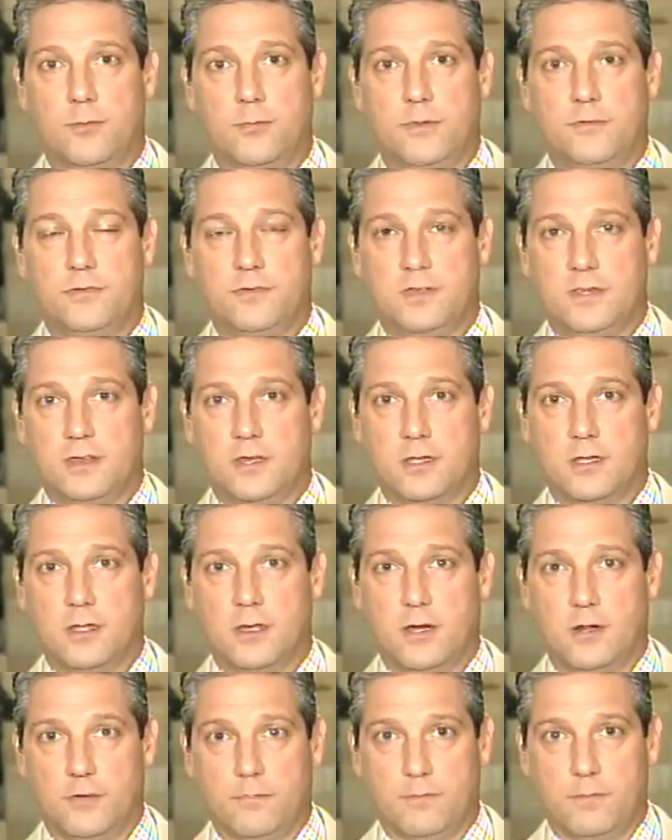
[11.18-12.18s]
We've seen
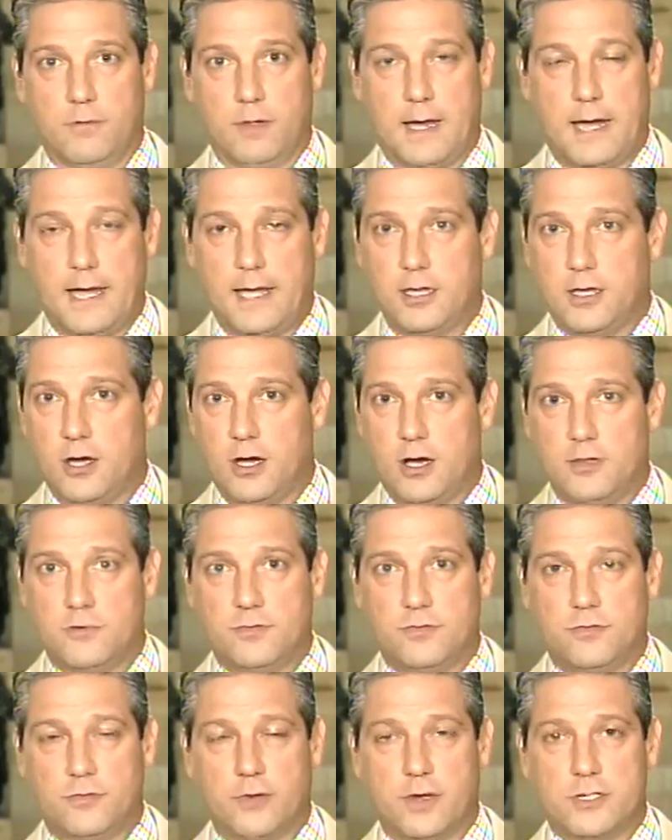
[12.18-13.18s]
a high
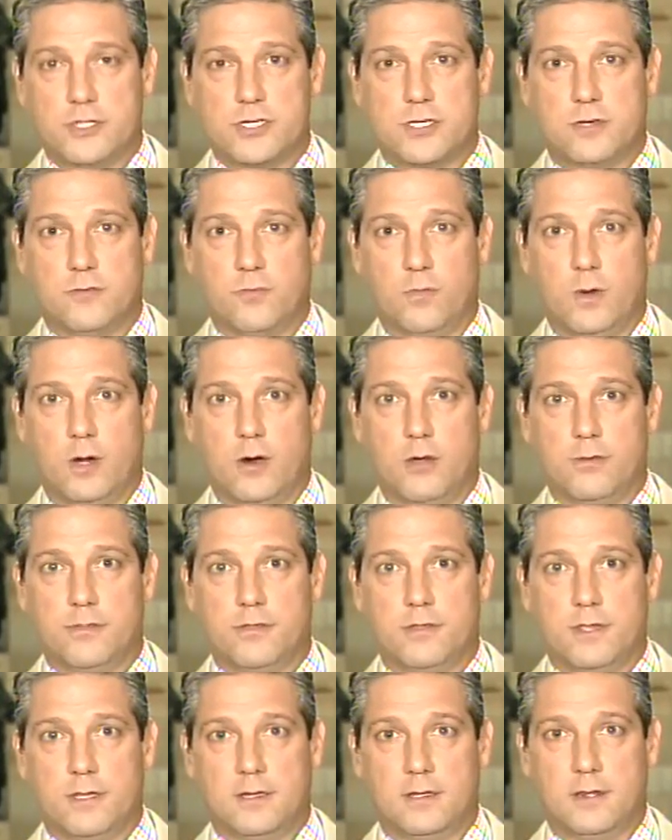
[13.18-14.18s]
concentration of
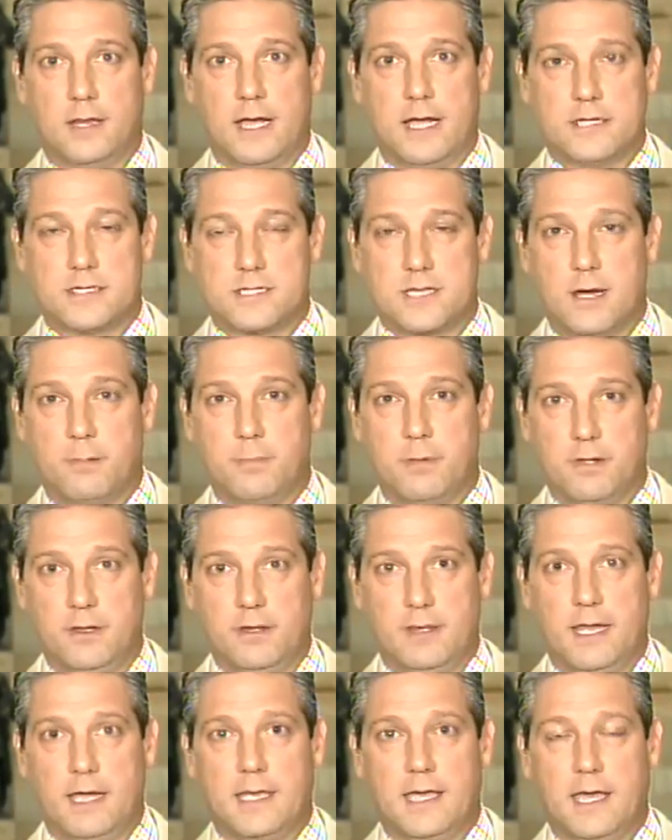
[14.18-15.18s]
wealth in the last couple
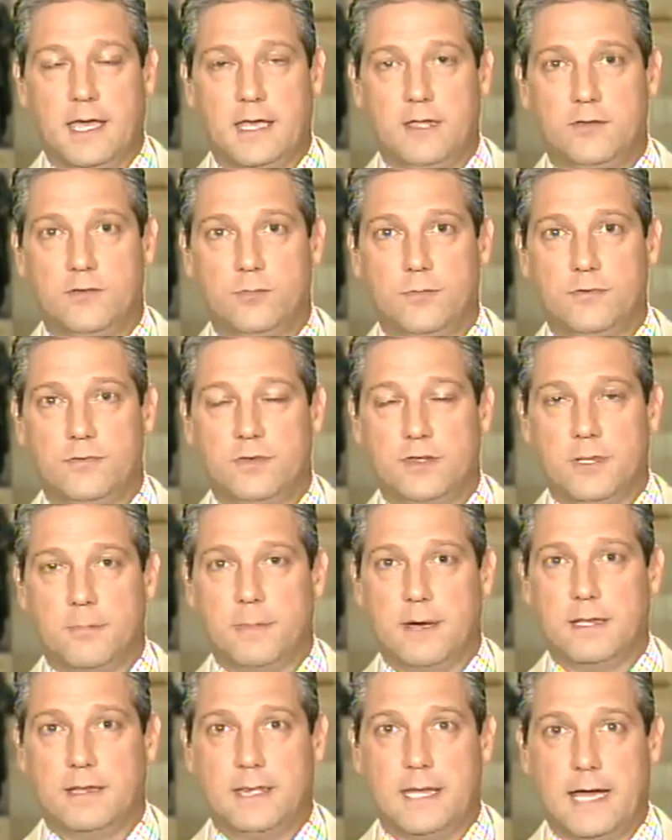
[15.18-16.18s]
of decades. We've seen
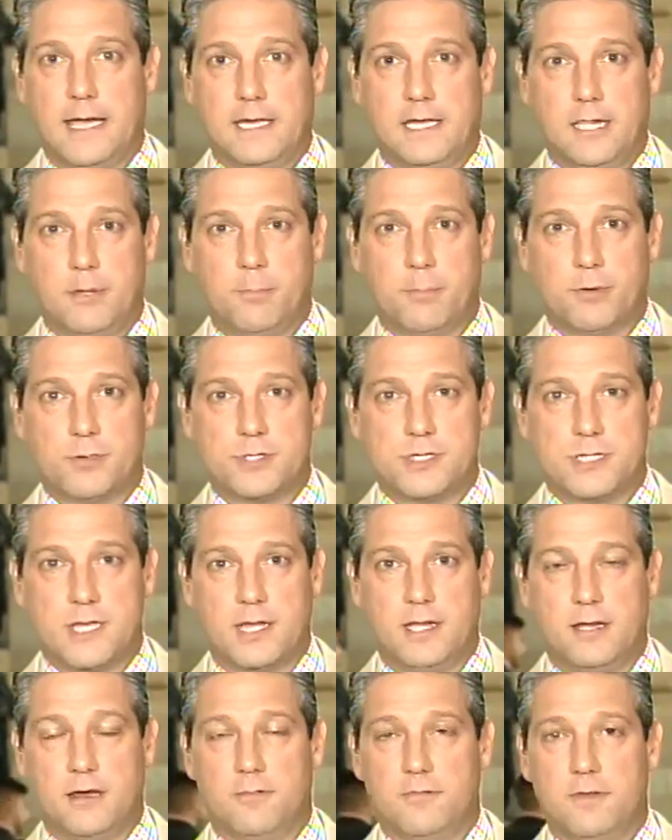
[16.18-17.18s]
about
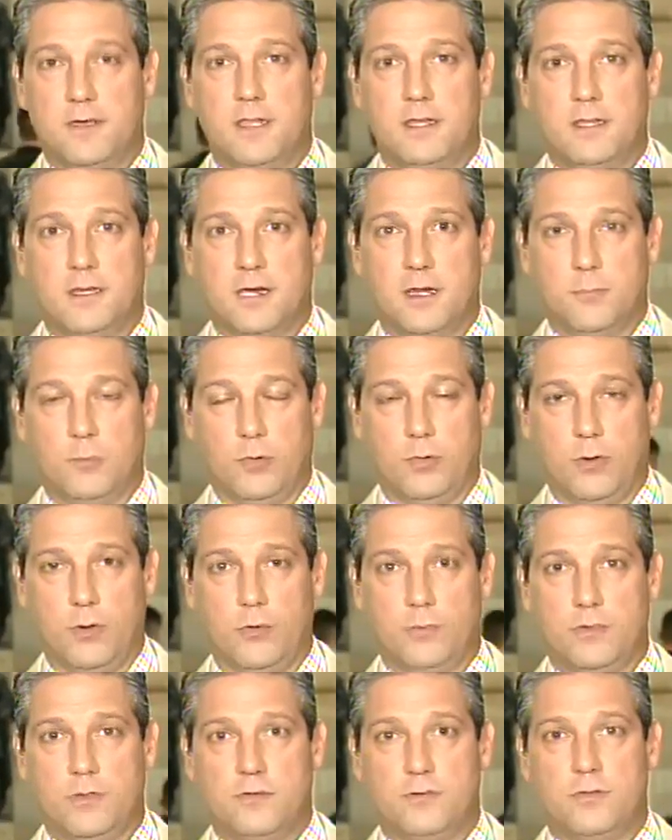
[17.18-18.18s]
90% of income
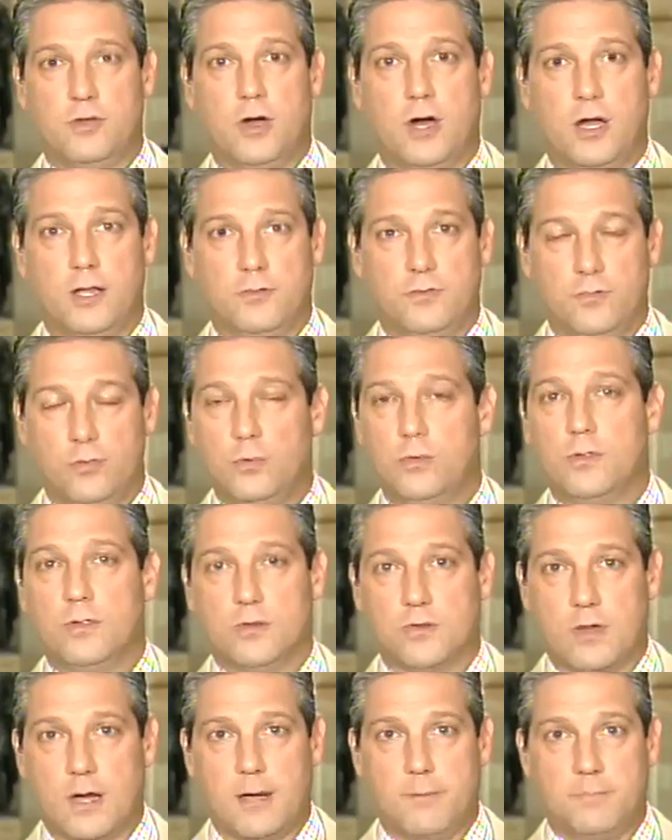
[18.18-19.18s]
growth has gone to
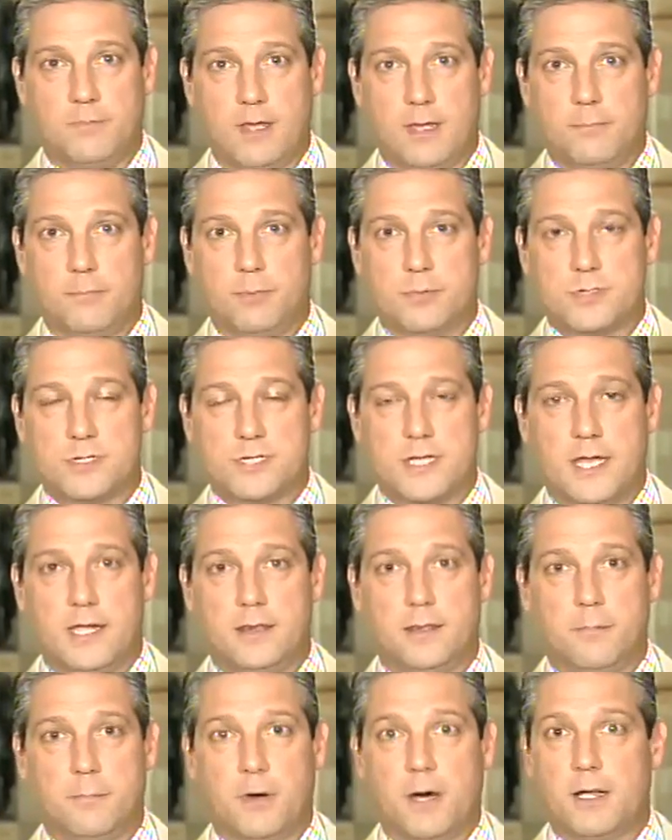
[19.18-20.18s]
the top
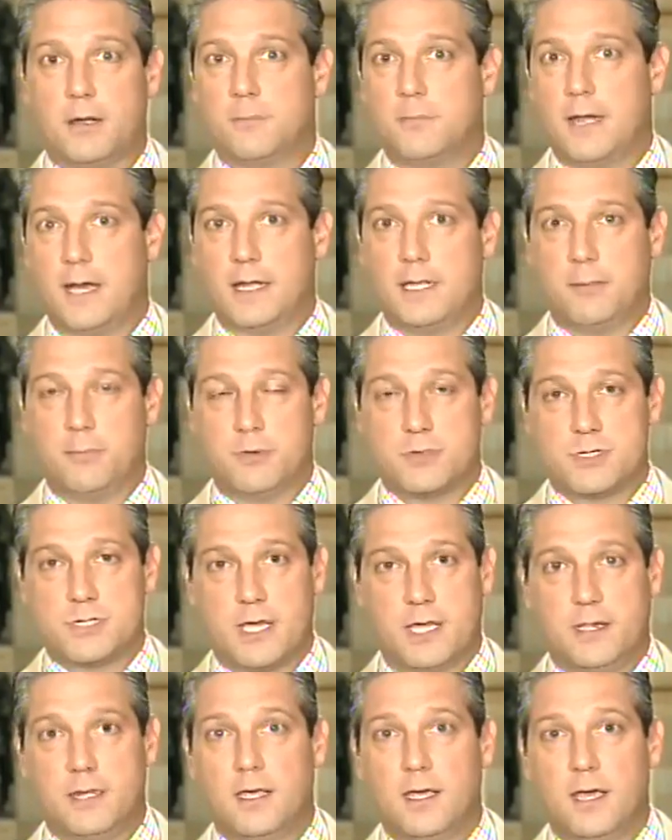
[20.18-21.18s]
10%. The bottom
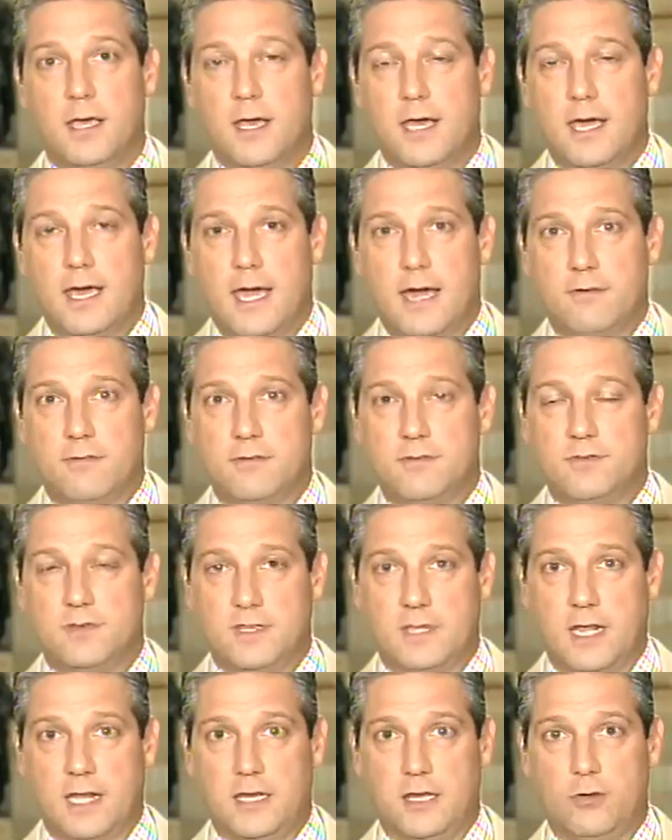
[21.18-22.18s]
90% haven't
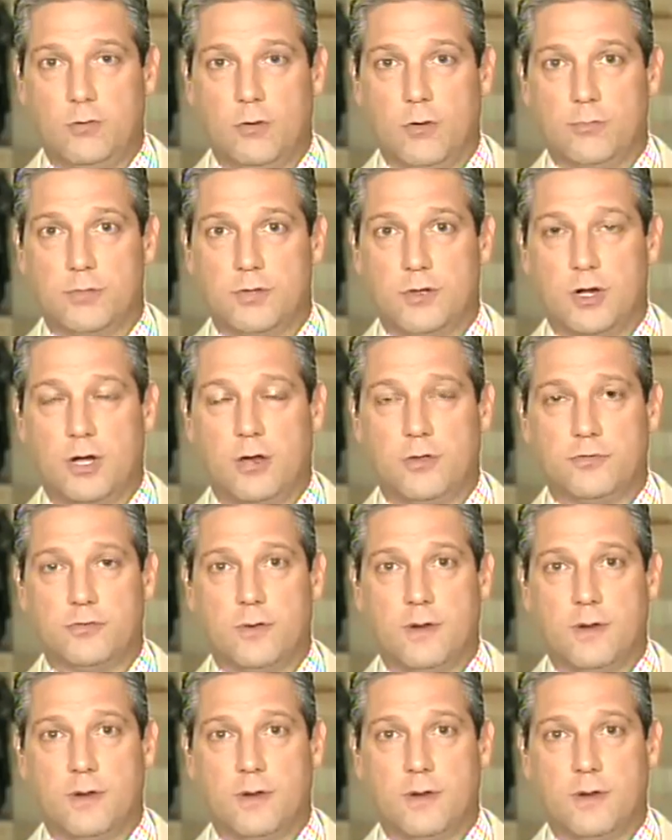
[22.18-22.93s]
seen any growth at all.